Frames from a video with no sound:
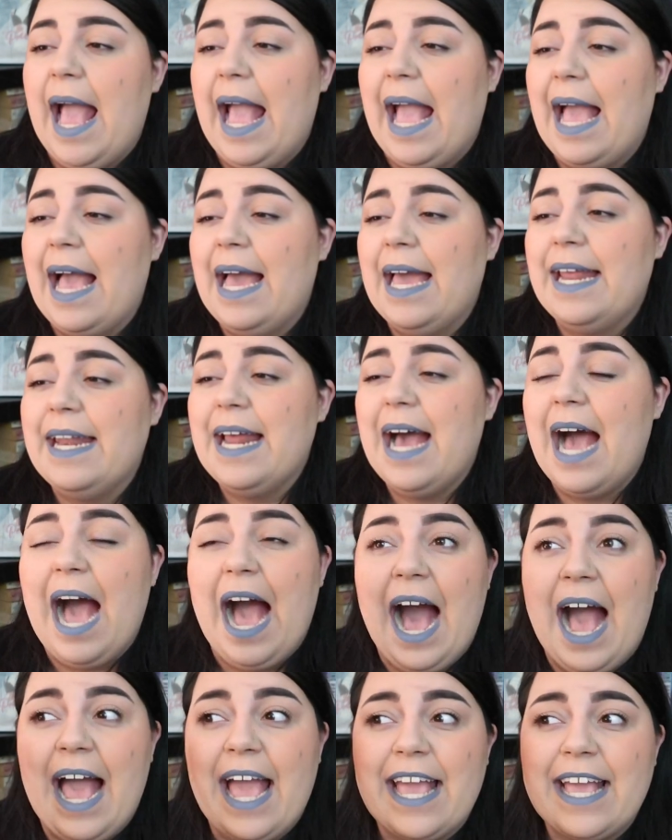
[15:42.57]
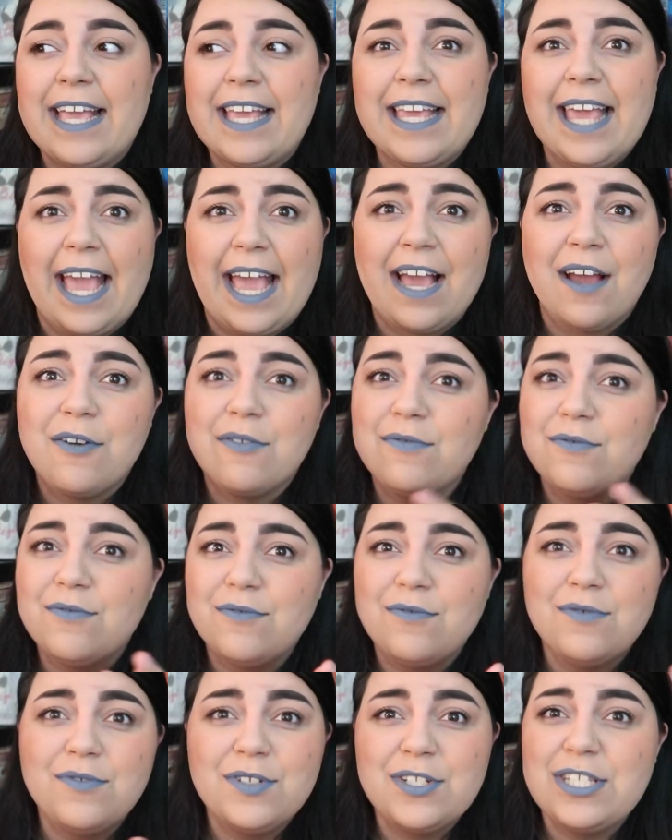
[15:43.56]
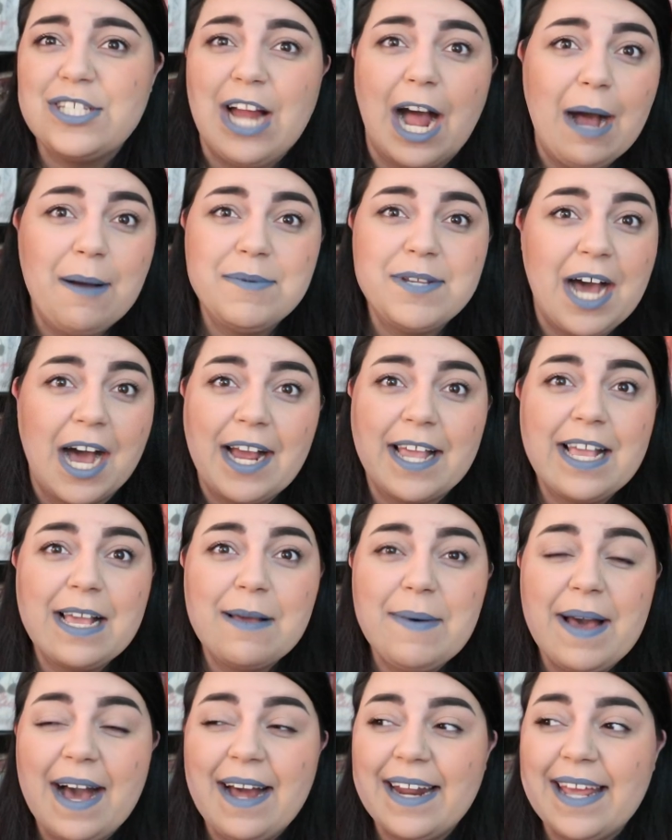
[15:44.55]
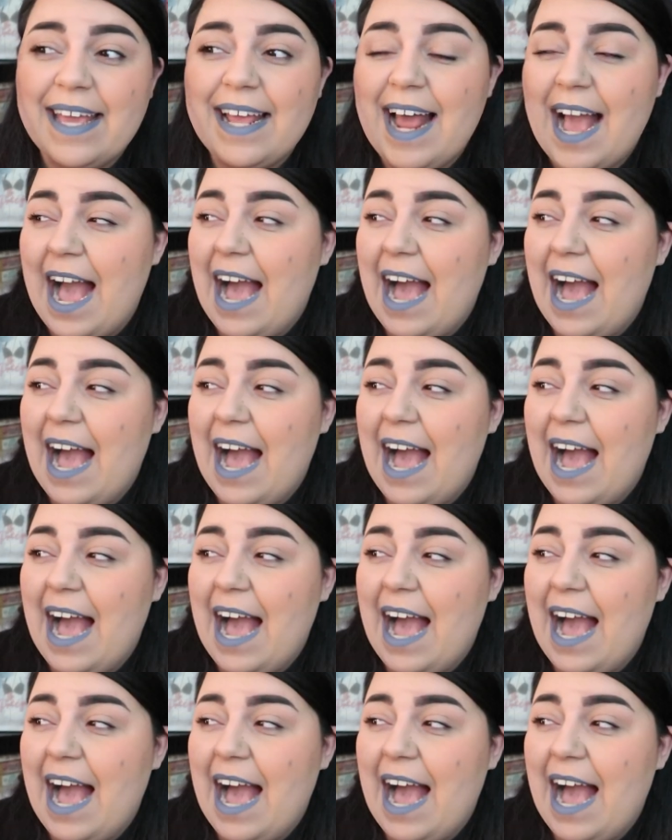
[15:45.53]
and I can't stop talking about it.